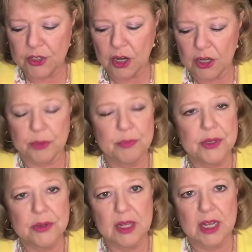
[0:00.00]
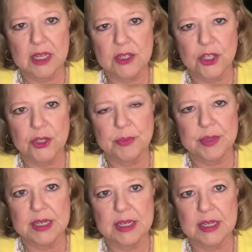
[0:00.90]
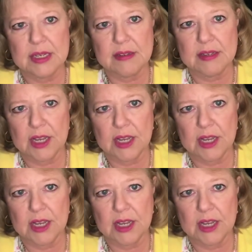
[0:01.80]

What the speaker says: daughter Beulah to be